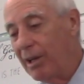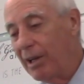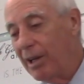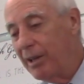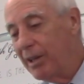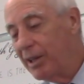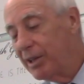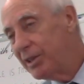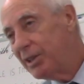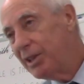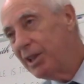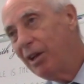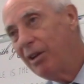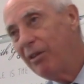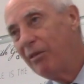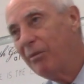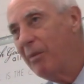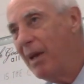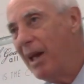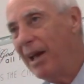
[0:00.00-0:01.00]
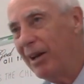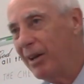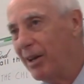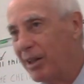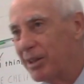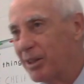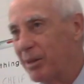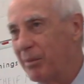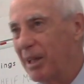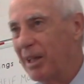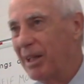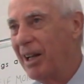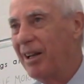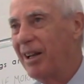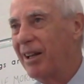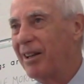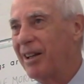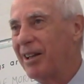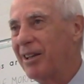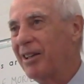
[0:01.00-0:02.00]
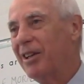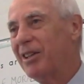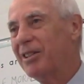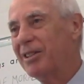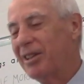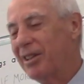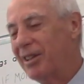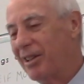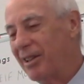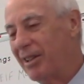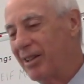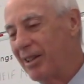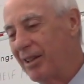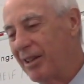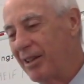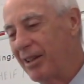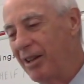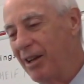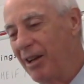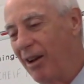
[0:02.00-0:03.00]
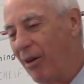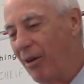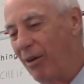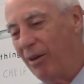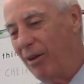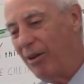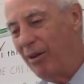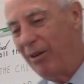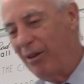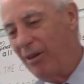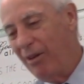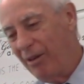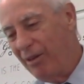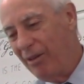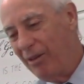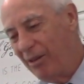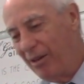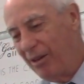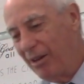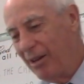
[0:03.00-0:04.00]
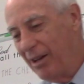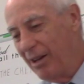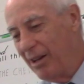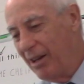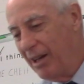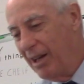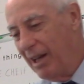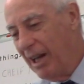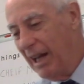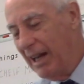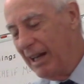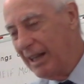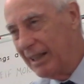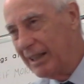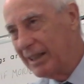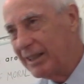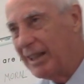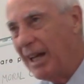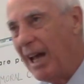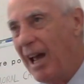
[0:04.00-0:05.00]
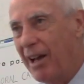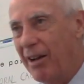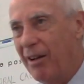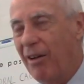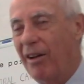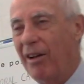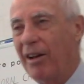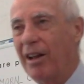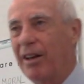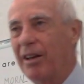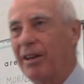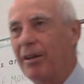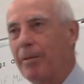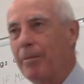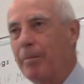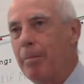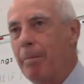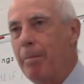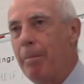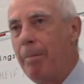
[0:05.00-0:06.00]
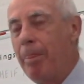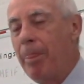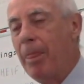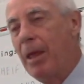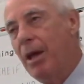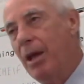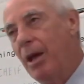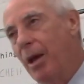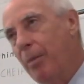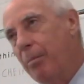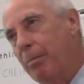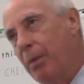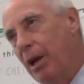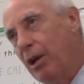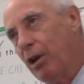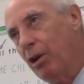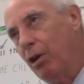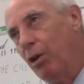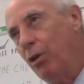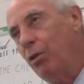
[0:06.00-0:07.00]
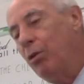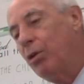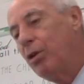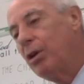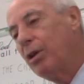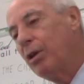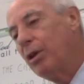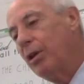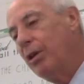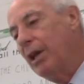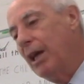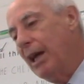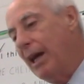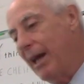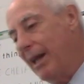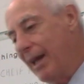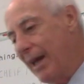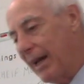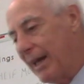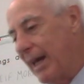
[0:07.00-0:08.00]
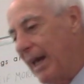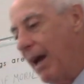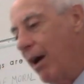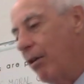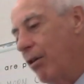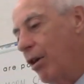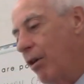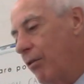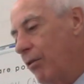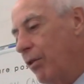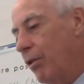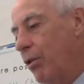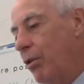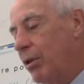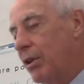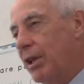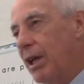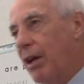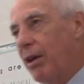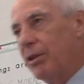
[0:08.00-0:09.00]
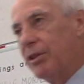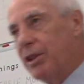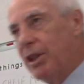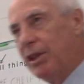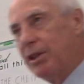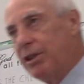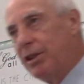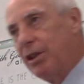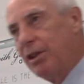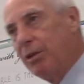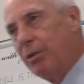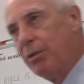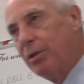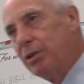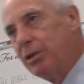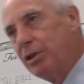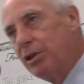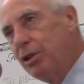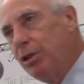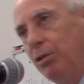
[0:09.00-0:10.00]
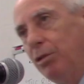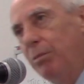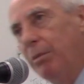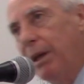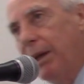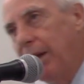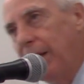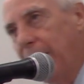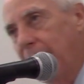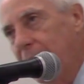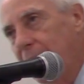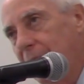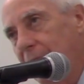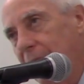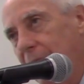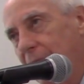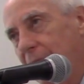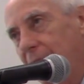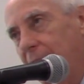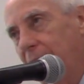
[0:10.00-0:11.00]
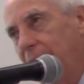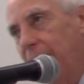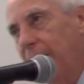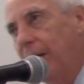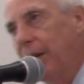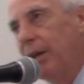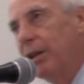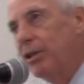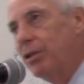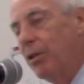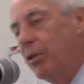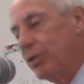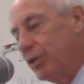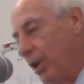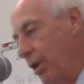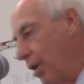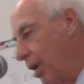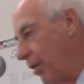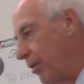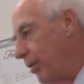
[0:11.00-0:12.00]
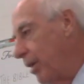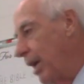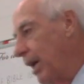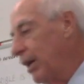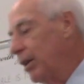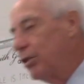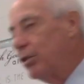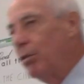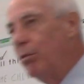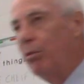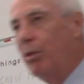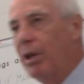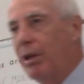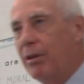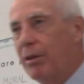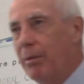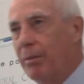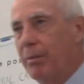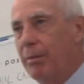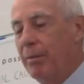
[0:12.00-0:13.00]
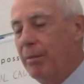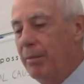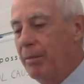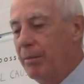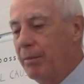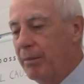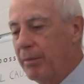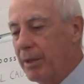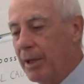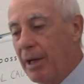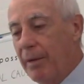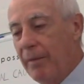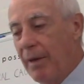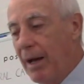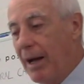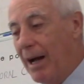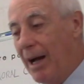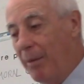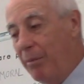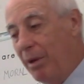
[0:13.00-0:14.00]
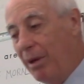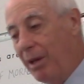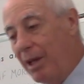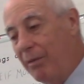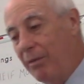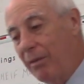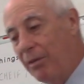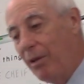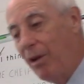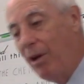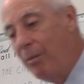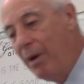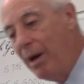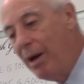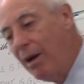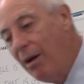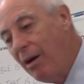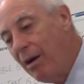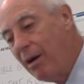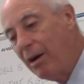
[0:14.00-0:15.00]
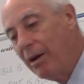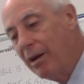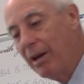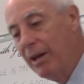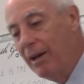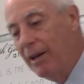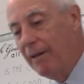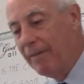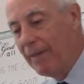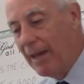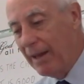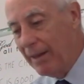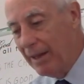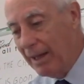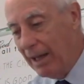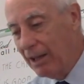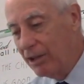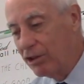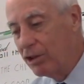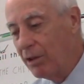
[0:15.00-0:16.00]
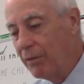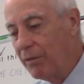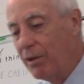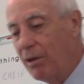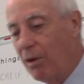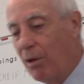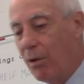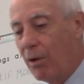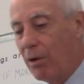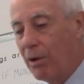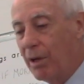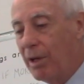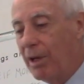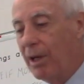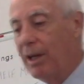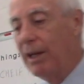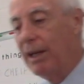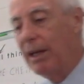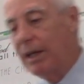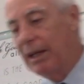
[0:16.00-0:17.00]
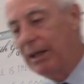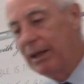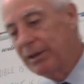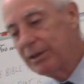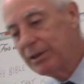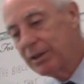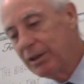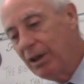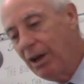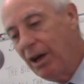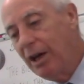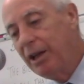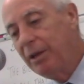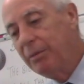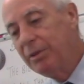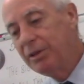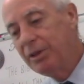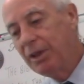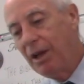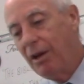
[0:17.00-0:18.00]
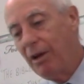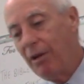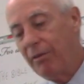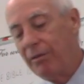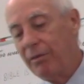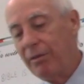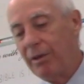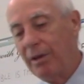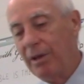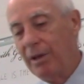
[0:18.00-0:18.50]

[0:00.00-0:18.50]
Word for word: and the seal of man doesn't mean anything, does it? No. And he sat on it. But Luke, the account of Luke tells us there was men. So there's another angel with them. Okay? I believe with all my heart that the angel of the Lord is God himself,